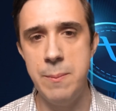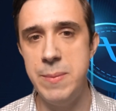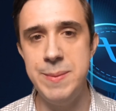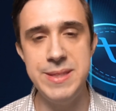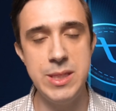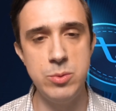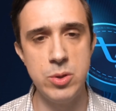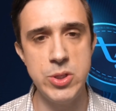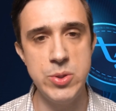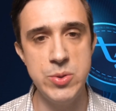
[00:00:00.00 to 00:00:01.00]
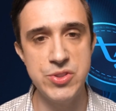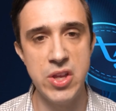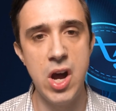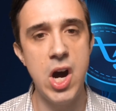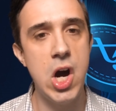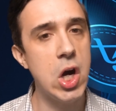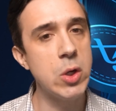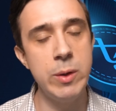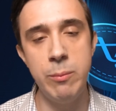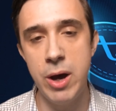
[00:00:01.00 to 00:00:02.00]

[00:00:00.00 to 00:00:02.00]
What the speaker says: Maybe they will use hardware